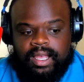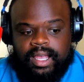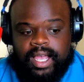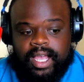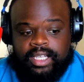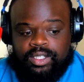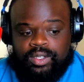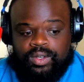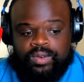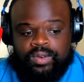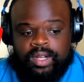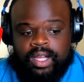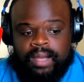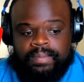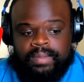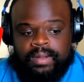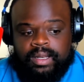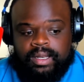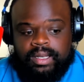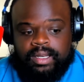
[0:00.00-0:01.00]
I screwed
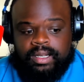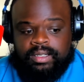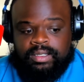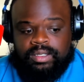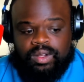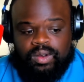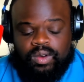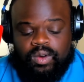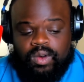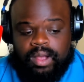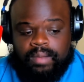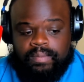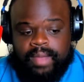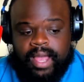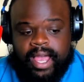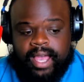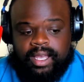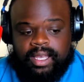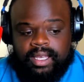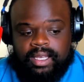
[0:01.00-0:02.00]
up and there's no going
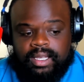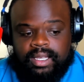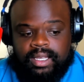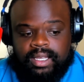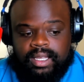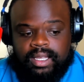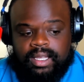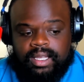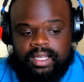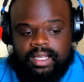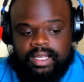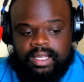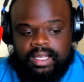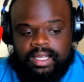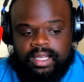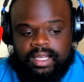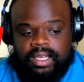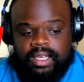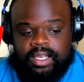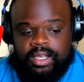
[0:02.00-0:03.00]
back.
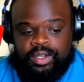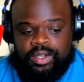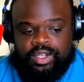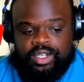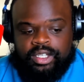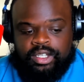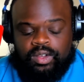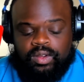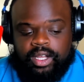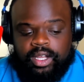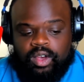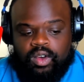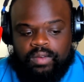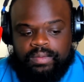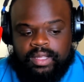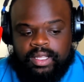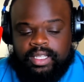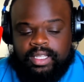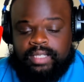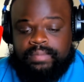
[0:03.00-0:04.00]
And you just only hope
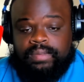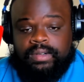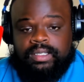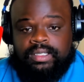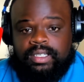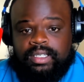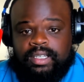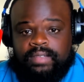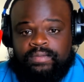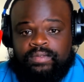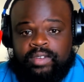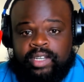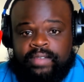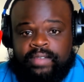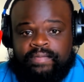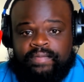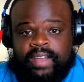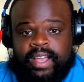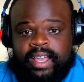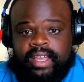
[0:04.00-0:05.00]
that this person can really
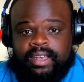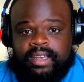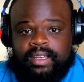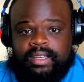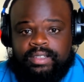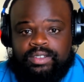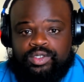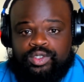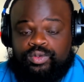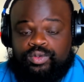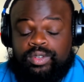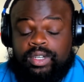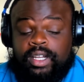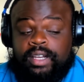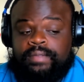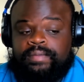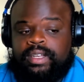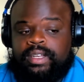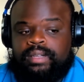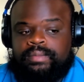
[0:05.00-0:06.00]
find true
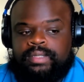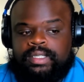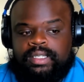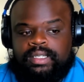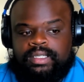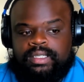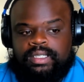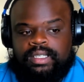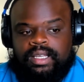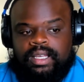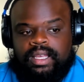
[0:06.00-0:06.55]
love in themselves.